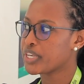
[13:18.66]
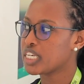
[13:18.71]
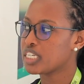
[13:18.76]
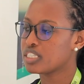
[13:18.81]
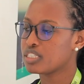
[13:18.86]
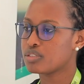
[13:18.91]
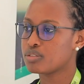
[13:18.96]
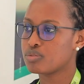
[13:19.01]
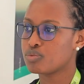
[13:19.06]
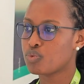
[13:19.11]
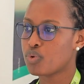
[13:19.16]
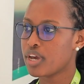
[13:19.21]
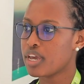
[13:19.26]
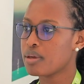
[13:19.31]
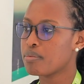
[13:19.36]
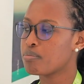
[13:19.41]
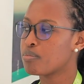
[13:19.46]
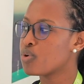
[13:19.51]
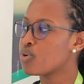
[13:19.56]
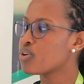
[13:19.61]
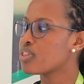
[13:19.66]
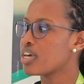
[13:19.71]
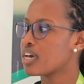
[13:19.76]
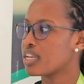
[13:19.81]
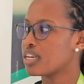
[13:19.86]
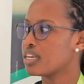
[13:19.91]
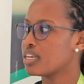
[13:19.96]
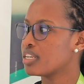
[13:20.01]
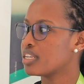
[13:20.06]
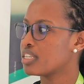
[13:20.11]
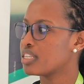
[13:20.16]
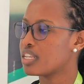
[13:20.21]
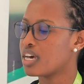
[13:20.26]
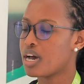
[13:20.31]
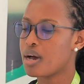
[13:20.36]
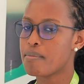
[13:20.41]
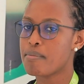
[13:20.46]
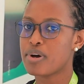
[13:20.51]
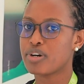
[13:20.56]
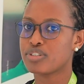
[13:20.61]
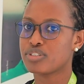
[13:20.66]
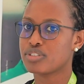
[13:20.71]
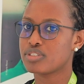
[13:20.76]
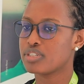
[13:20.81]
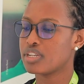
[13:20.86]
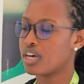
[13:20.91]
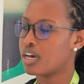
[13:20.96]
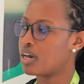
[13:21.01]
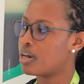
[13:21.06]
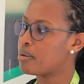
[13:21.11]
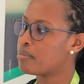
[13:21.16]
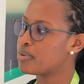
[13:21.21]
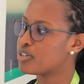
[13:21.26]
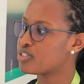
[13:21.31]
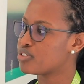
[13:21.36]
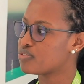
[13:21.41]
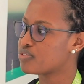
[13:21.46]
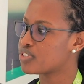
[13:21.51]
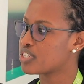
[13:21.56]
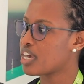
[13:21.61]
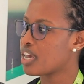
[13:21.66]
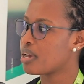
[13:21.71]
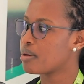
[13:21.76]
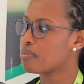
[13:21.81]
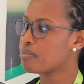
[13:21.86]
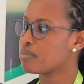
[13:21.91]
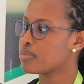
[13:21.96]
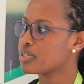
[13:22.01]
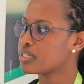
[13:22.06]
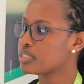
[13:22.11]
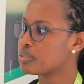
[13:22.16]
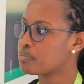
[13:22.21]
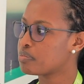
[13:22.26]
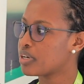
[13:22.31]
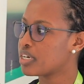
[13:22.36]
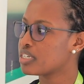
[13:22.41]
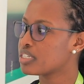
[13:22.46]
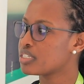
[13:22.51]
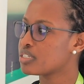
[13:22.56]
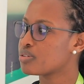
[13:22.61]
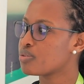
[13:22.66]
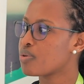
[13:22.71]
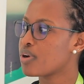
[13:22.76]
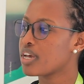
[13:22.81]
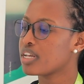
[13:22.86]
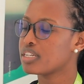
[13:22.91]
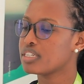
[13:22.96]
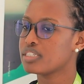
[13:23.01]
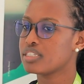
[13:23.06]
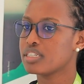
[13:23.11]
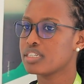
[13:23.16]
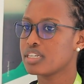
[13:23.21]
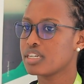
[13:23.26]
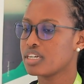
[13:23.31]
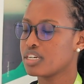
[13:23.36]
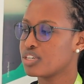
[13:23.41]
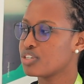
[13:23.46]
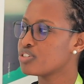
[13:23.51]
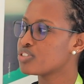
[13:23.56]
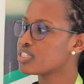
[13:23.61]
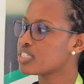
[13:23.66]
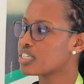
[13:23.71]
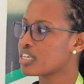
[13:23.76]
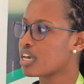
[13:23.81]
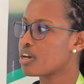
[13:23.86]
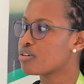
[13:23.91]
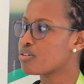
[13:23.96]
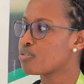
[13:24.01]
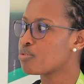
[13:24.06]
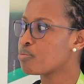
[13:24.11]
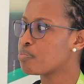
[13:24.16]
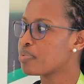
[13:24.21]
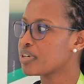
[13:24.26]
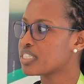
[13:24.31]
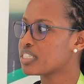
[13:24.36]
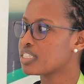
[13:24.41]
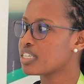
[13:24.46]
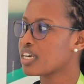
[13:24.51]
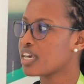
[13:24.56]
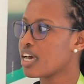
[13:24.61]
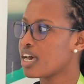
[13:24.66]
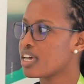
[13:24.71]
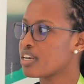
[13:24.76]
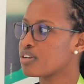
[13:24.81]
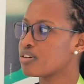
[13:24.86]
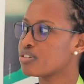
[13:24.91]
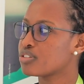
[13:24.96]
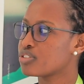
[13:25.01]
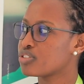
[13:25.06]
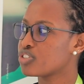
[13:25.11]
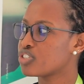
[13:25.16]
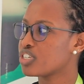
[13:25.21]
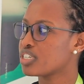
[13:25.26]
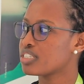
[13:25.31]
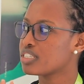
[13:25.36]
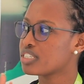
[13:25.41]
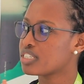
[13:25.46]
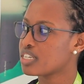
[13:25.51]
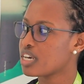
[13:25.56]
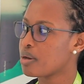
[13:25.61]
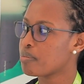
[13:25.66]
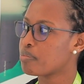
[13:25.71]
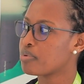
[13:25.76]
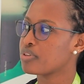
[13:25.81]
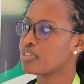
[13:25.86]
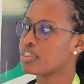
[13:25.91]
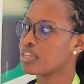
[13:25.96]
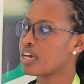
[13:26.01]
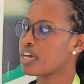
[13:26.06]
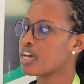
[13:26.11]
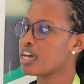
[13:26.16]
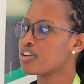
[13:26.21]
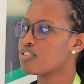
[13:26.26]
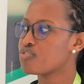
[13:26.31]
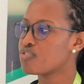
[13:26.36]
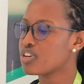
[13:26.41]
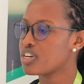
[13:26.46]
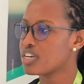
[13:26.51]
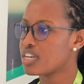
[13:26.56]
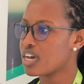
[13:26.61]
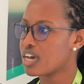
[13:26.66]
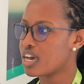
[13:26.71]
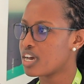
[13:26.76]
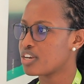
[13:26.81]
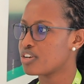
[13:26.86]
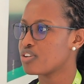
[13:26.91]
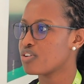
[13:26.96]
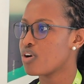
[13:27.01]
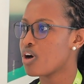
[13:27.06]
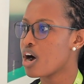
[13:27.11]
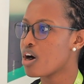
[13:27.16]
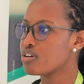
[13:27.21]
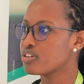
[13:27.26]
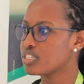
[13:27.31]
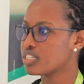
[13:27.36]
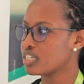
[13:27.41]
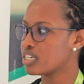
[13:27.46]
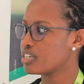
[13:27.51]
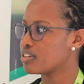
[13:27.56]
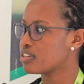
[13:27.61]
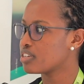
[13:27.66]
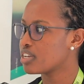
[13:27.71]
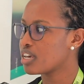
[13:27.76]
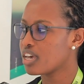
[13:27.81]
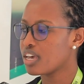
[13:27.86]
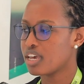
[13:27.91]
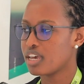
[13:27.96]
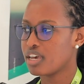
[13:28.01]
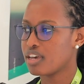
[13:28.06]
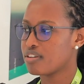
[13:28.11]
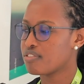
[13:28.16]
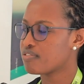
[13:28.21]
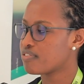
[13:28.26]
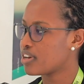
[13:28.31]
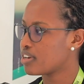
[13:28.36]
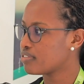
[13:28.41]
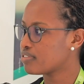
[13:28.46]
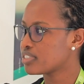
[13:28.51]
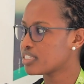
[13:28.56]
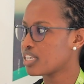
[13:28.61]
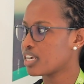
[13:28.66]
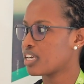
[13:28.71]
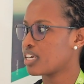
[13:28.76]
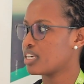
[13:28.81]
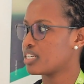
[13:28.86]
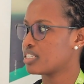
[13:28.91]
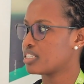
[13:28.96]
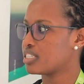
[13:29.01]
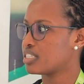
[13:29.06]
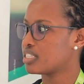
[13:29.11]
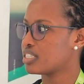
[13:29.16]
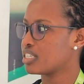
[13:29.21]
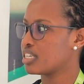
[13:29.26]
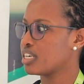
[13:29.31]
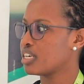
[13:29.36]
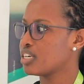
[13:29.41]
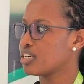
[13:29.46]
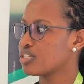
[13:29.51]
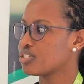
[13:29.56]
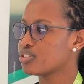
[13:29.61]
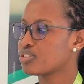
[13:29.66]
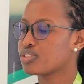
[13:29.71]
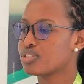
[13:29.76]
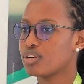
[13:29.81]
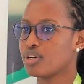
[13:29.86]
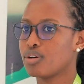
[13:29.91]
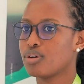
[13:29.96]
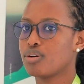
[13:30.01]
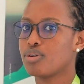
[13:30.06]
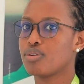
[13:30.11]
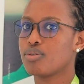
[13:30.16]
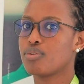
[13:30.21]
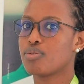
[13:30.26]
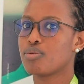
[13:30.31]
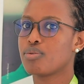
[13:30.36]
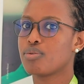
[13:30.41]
is way more than the amount of time spent while using an Upesi card, because you just tap on the card reader and you're out in 5 seconds. So